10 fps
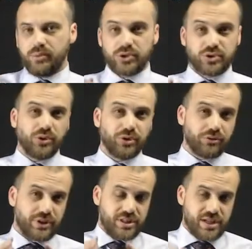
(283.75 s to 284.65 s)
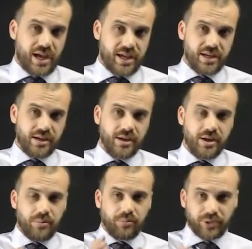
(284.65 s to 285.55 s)
what's called a retainer
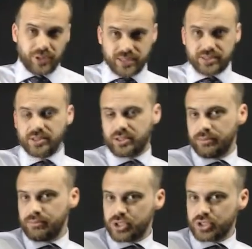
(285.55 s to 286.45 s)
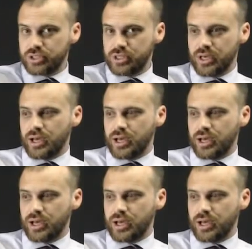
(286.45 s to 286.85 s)
plus a commission,